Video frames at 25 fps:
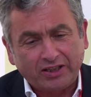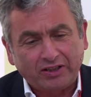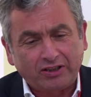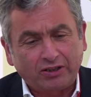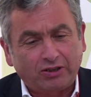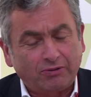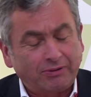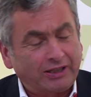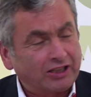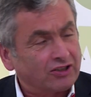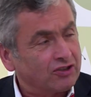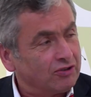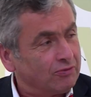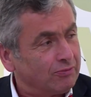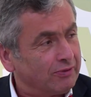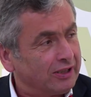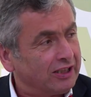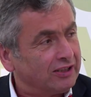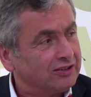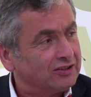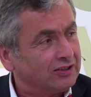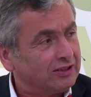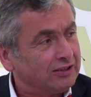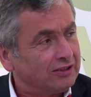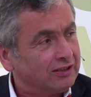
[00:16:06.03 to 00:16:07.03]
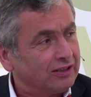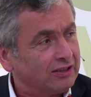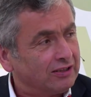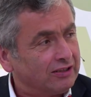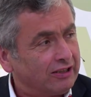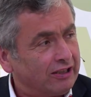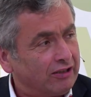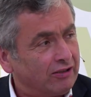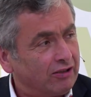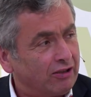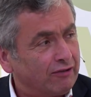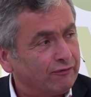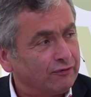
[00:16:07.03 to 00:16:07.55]
correction rates
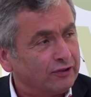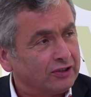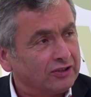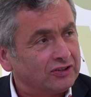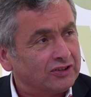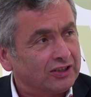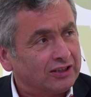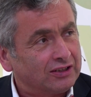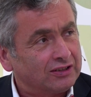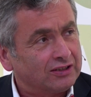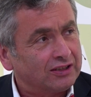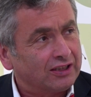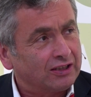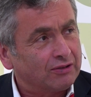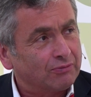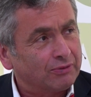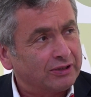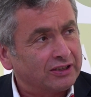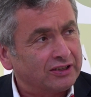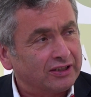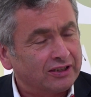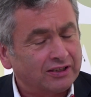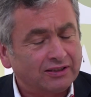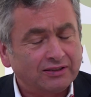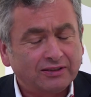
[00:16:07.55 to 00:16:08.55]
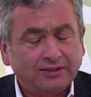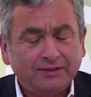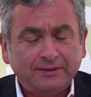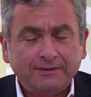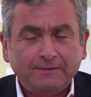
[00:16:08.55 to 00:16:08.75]
in office and retail.